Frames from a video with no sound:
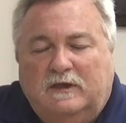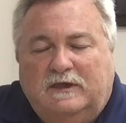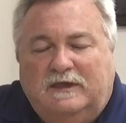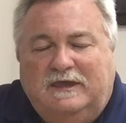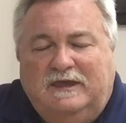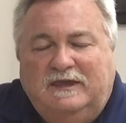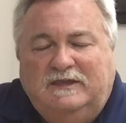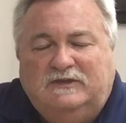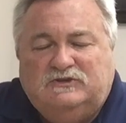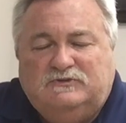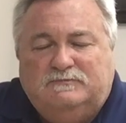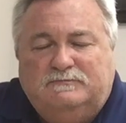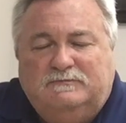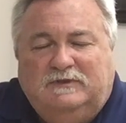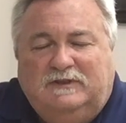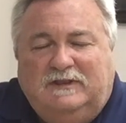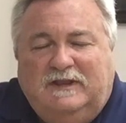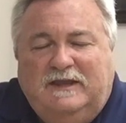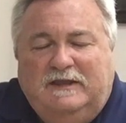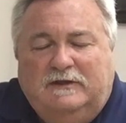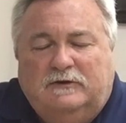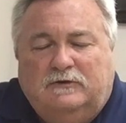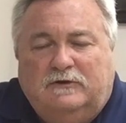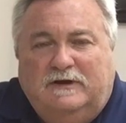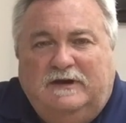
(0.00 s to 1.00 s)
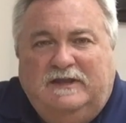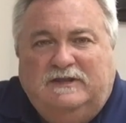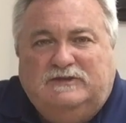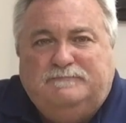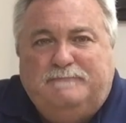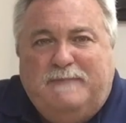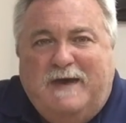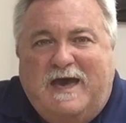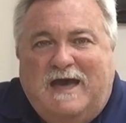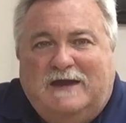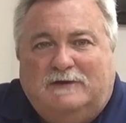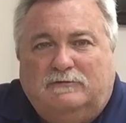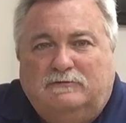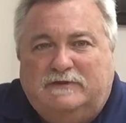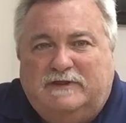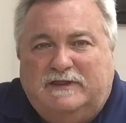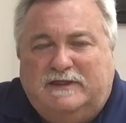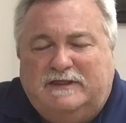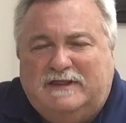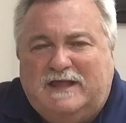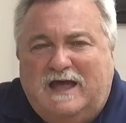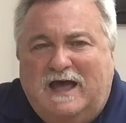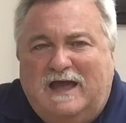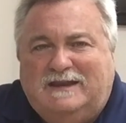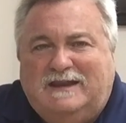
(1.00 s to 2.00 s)
each leader in each battle was
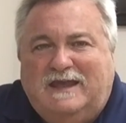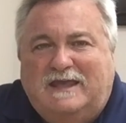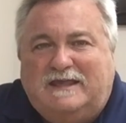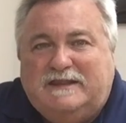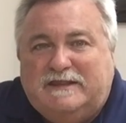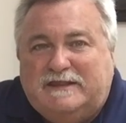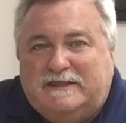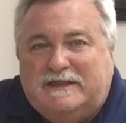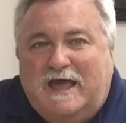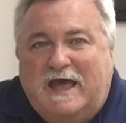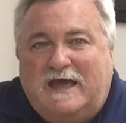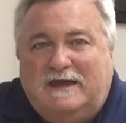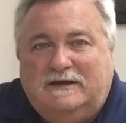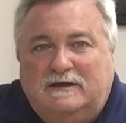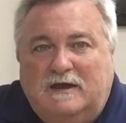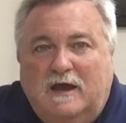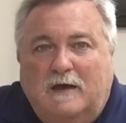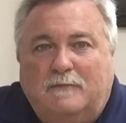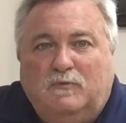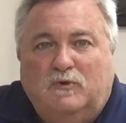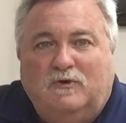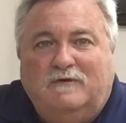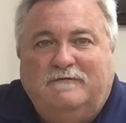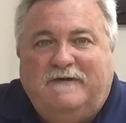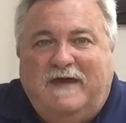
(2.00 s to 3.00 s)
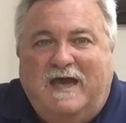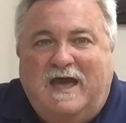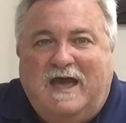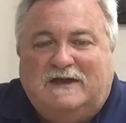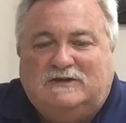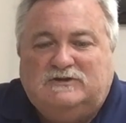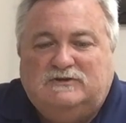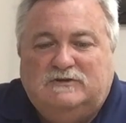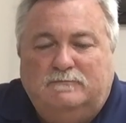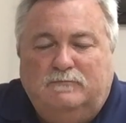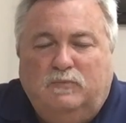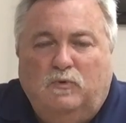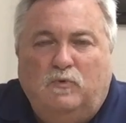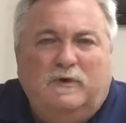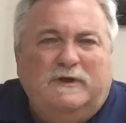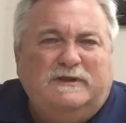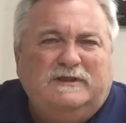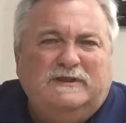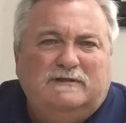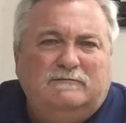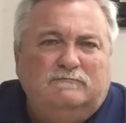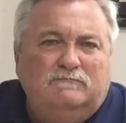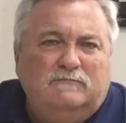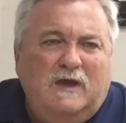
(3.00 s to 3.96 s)
assigned a set number of action points.